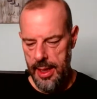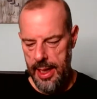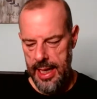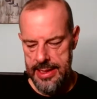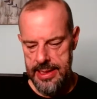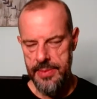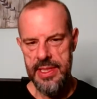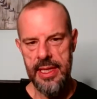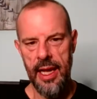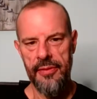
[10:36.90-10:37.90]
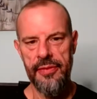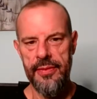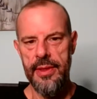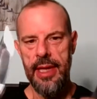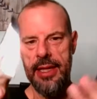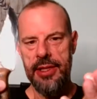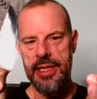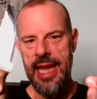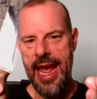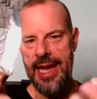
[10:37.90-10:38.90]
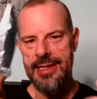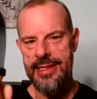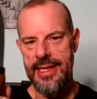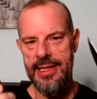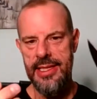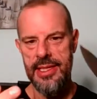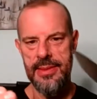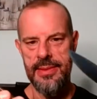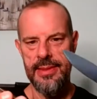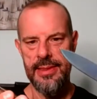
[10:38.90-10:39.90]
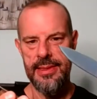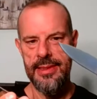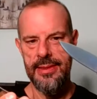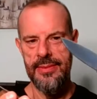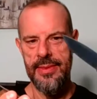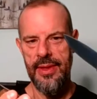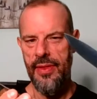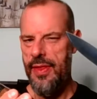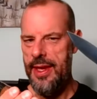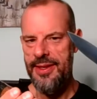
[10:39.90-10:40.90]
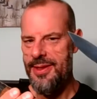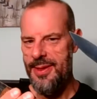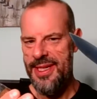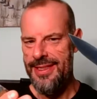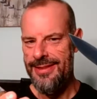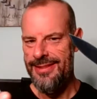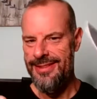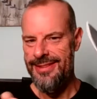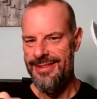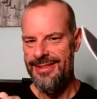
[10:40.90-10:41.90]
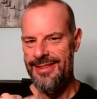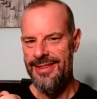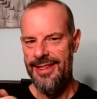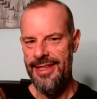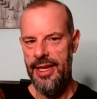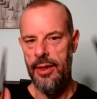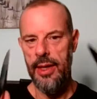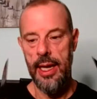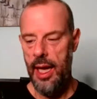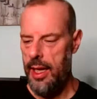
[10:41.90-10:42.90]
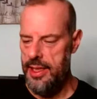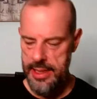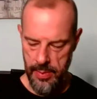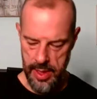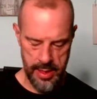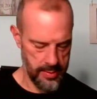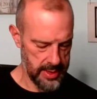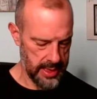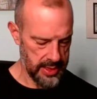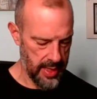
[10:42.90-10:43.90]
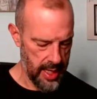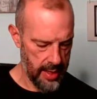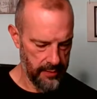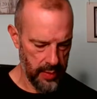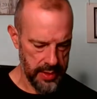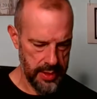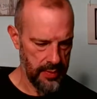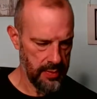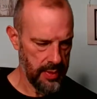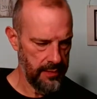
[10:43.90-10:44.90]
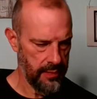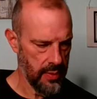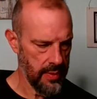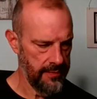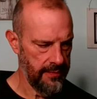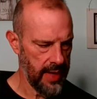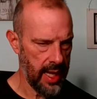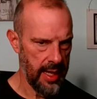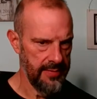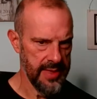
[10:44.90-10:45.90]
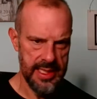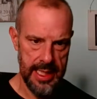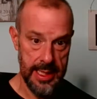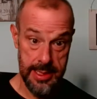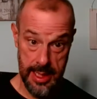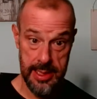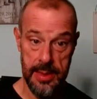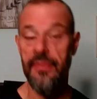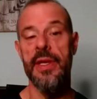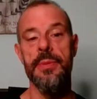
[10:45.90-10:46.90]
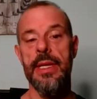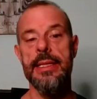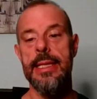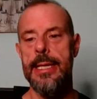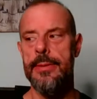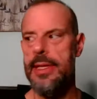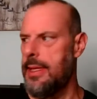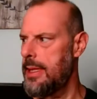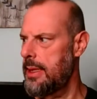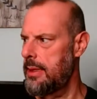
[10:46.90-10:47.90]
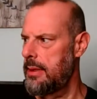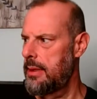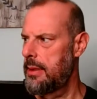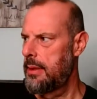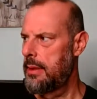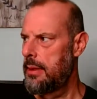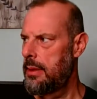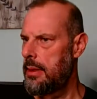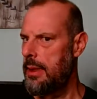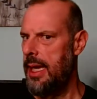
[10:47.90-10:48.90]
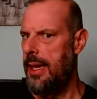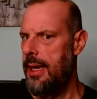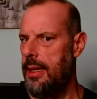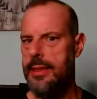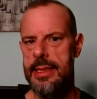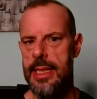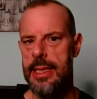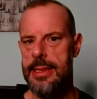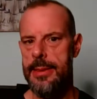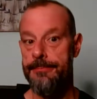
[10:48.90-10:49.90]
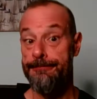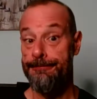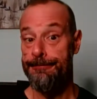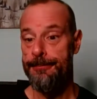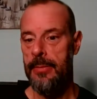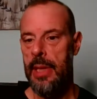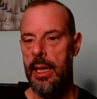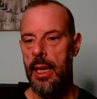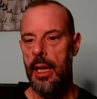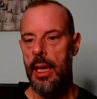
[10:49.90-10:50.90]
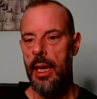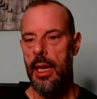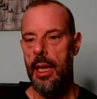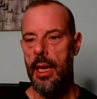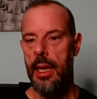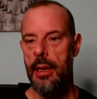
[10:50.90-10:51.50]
custom stuff just has this thing to it, and I should get my other ones. So I have 1, 2, 3, 4, 5, 6 custom fixed blades now, I think. Yeah, 6. Look